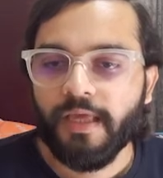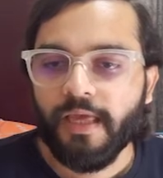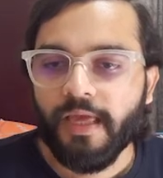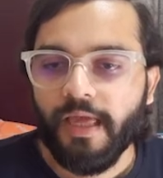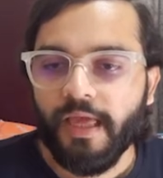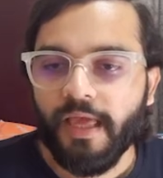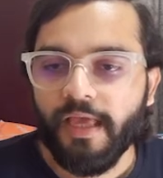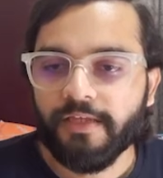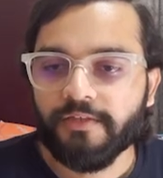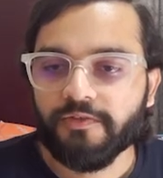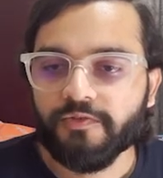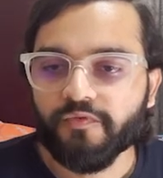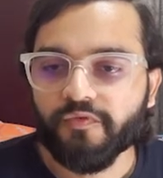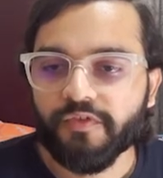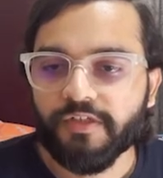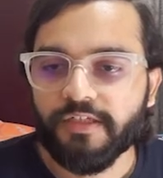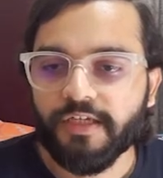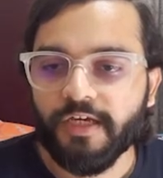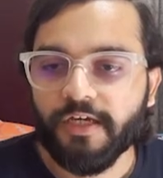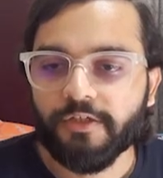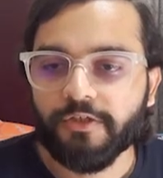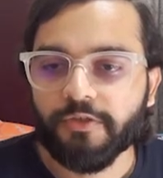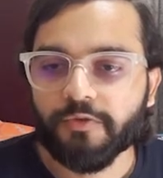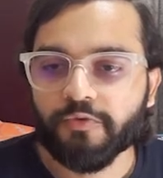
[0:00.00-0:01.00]
As we
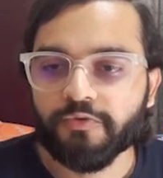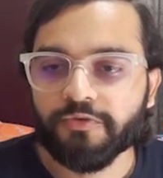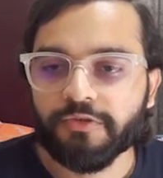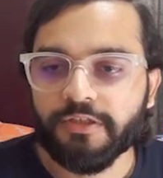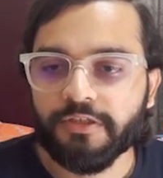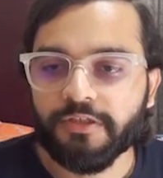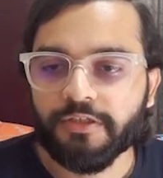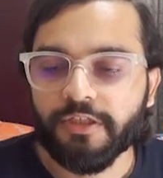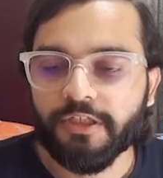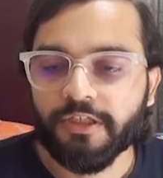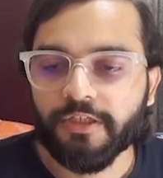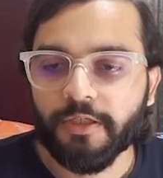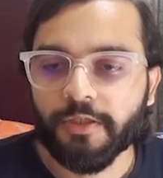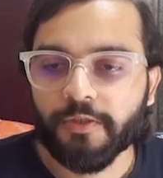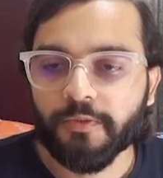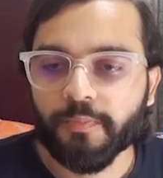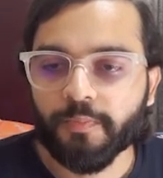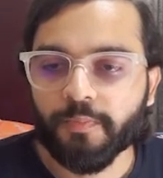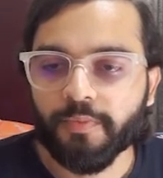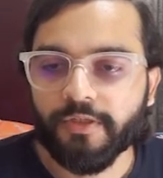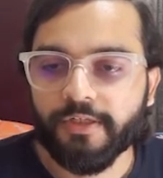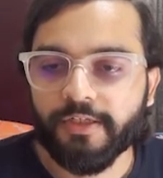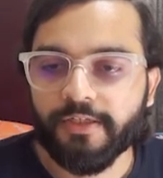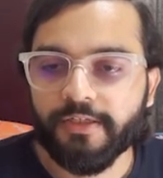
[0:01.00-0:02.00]
are using here
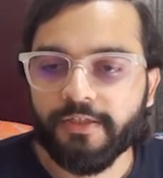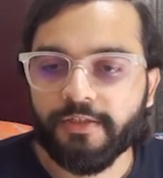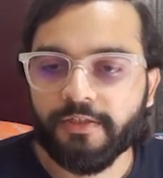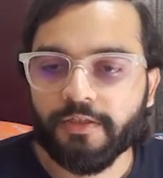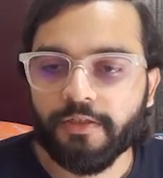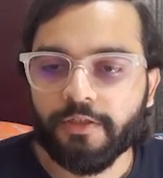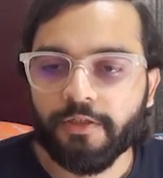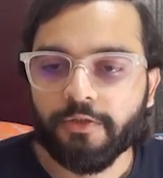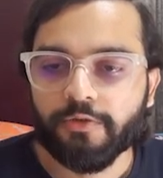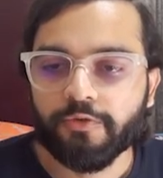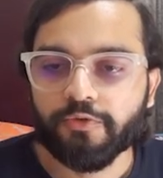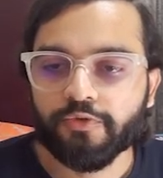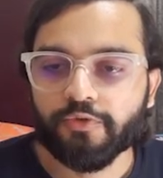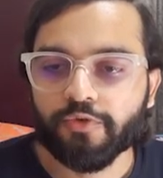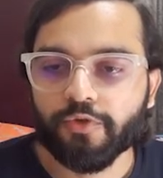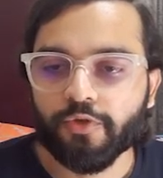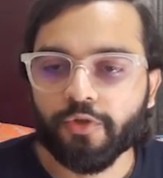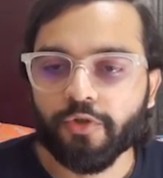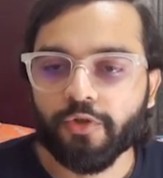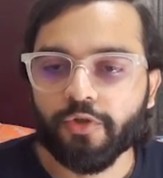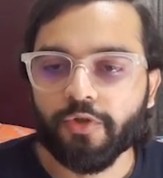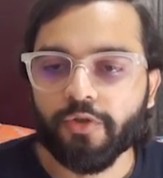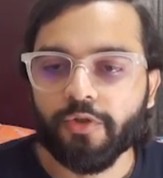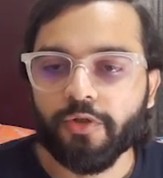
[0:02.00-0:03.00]
print,
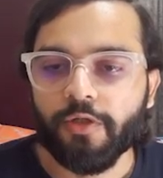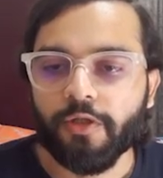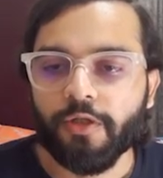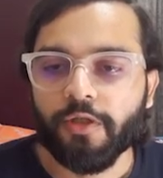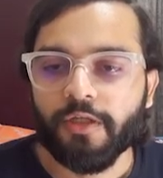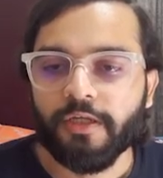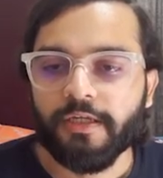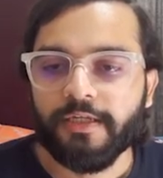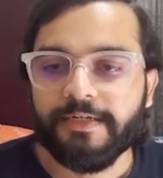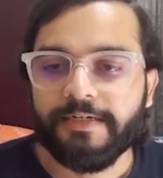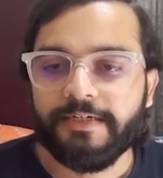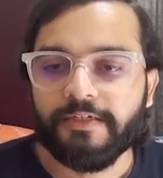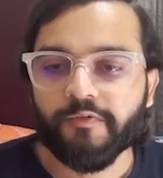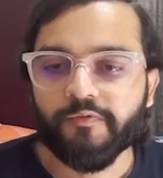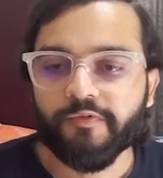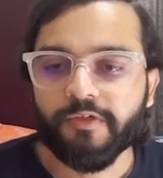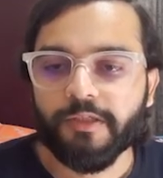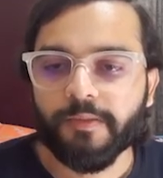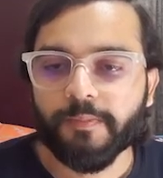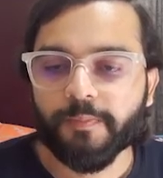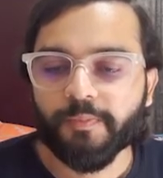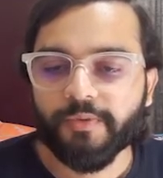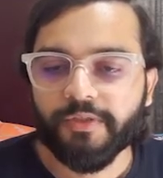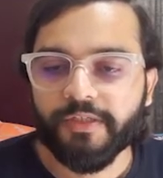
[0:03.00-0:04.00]
so it will
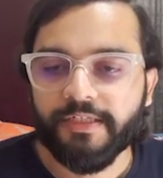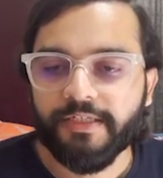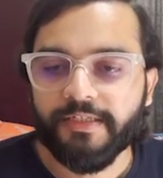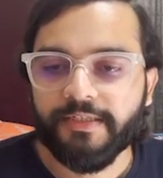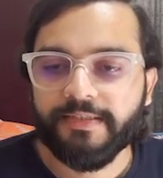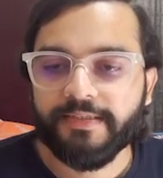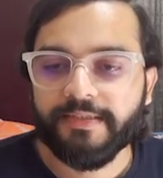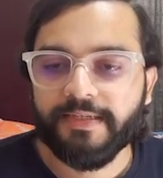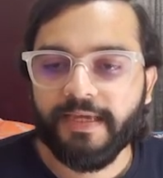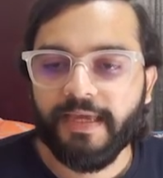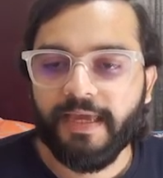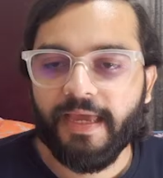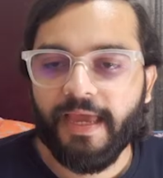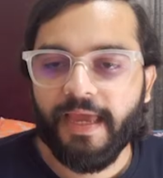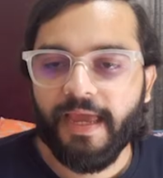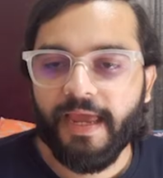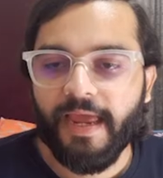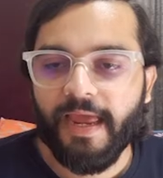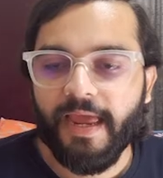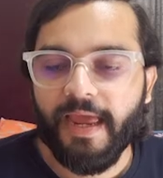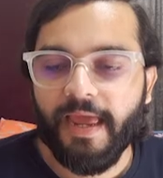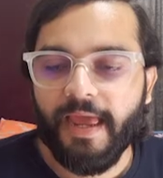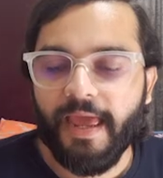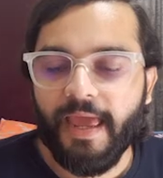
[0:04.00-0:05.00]
print,
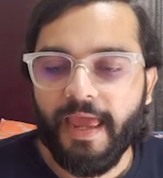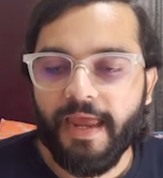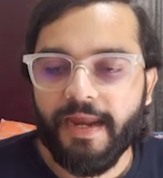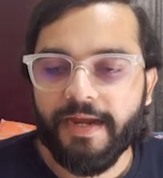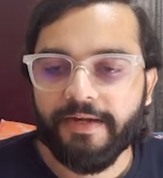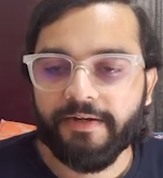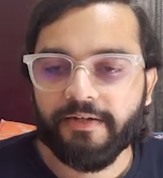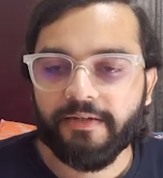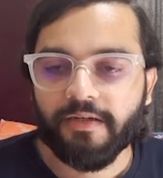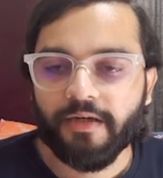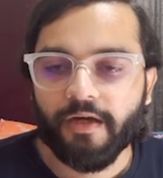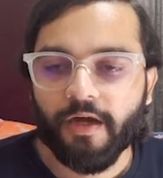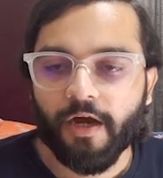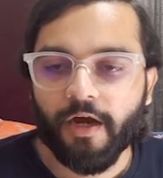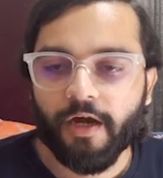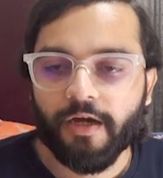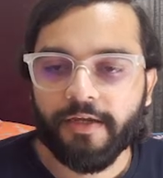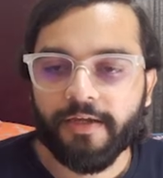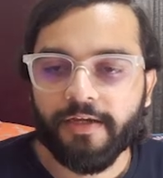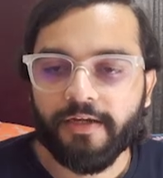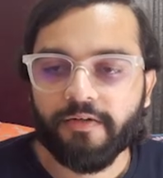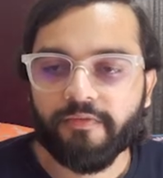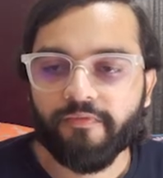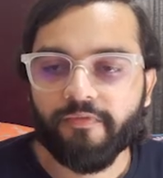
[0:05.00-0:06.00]
and
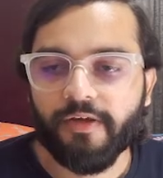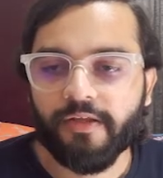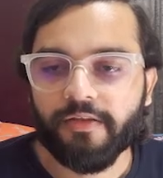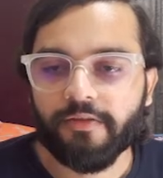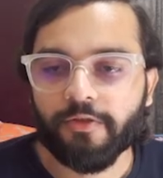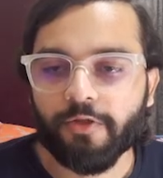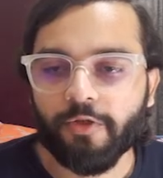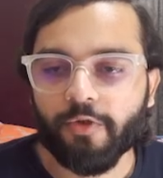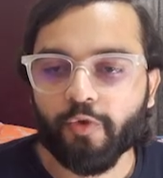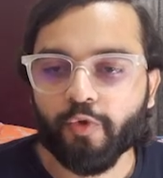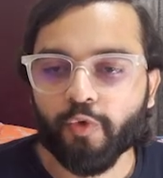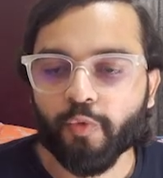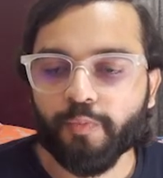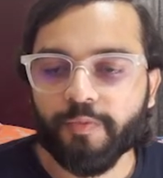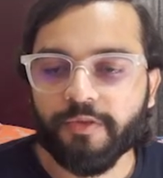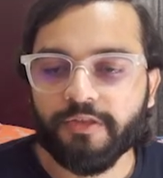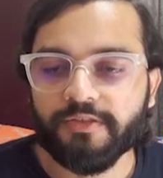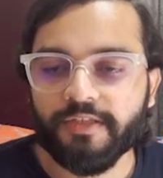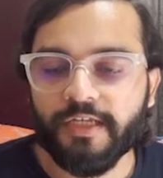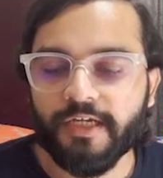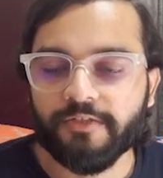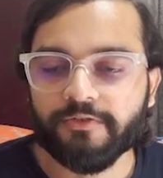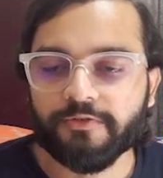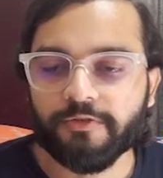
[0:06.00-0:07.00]
again when the loop is
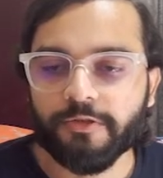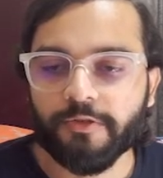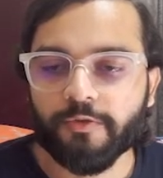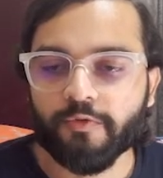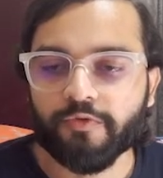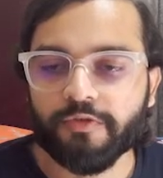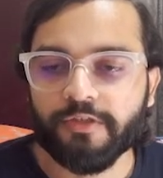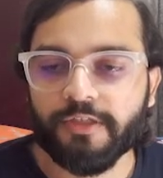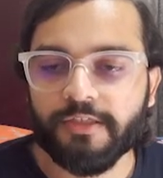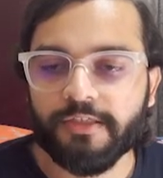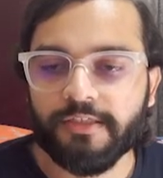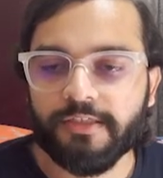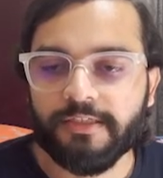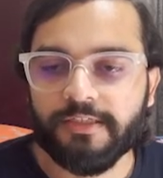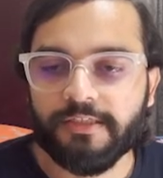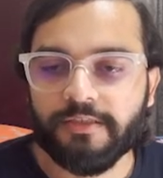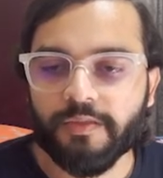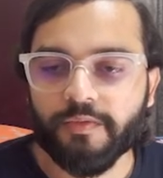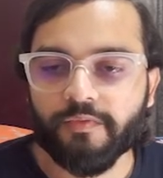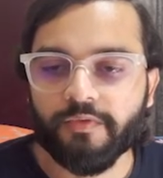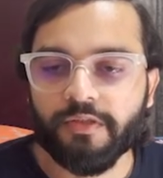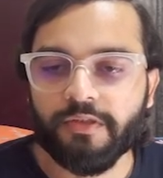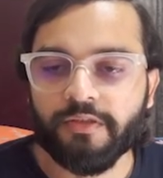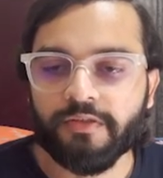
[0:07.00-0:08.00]
executed, it
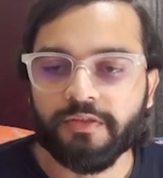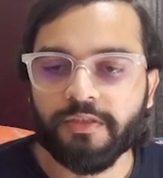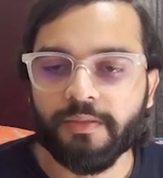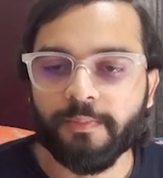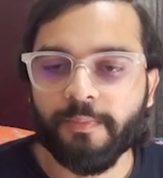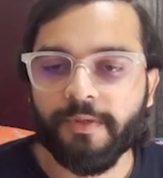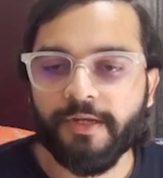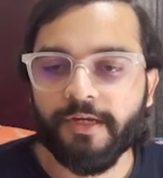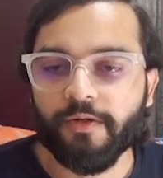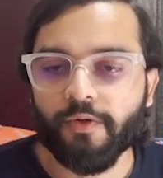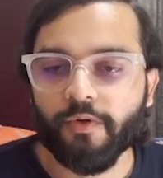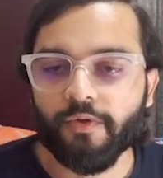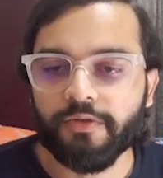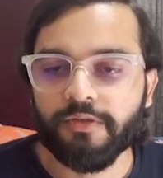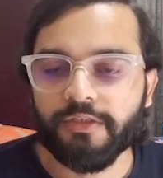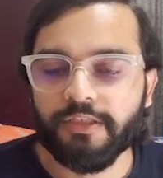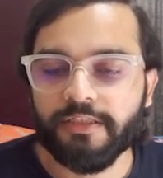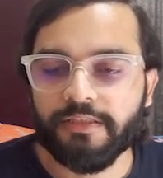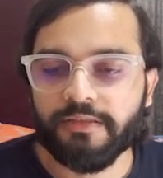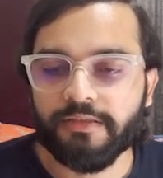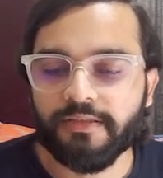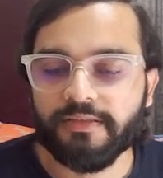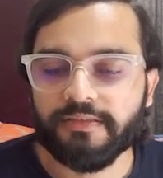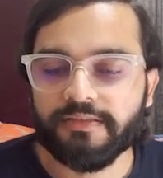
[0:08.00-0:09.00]
will remain on
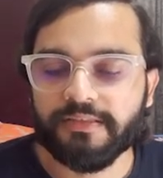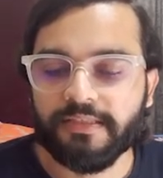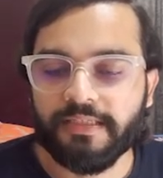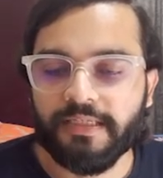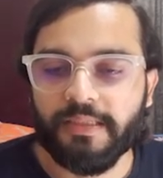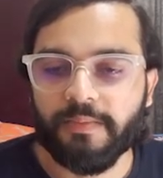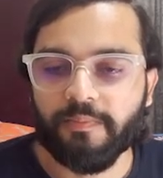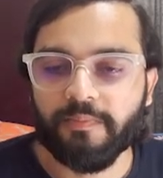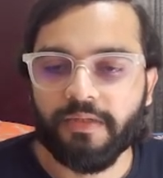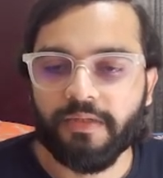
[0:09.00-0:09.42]
in the same